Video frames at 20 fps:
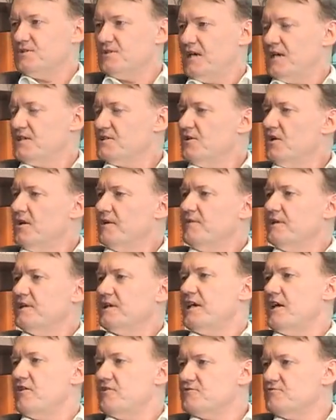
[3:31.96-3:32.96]
it has a lot of other
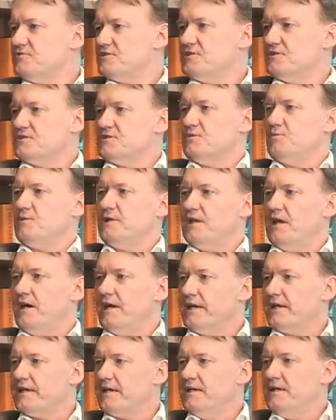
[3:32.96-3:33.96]
characteristics that we
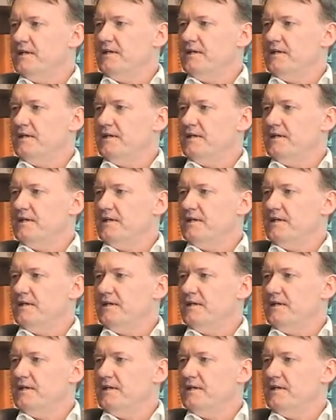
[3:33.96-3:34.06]
like.